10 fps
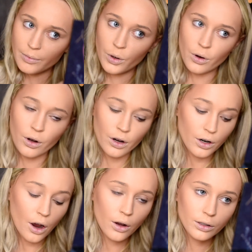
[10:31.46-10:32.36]
more
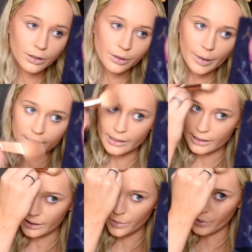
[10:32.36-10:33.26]
gold, whereas this
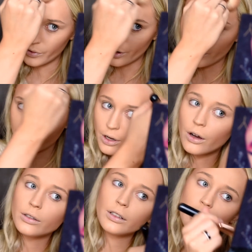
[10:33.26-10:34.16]
is more rose
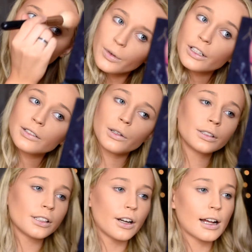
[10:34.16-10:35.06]
gold, which is
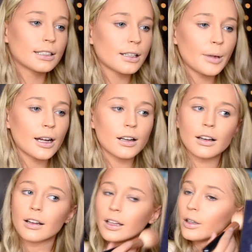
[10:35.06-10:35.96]
also nice. I mean,
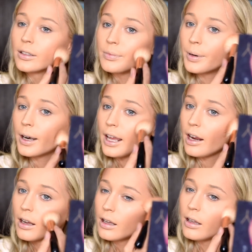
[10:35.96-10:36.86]
it looks
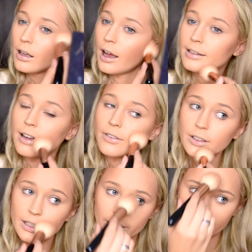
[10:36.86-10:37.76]
pretty. It
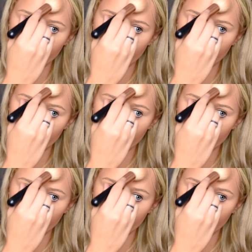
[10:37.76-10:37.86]
definitely looks